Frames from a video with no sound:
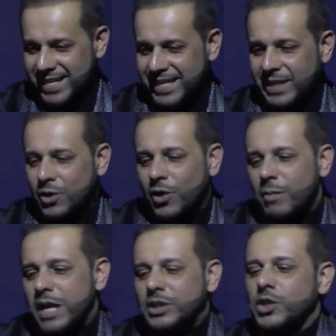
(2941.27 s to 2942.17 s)
that
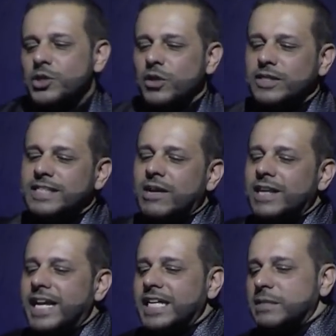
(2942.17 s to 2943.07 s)
Luqman should not sound
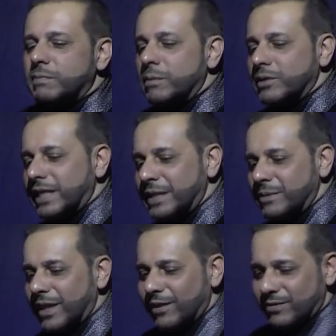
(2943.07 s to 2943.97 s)
like he's promoting himself.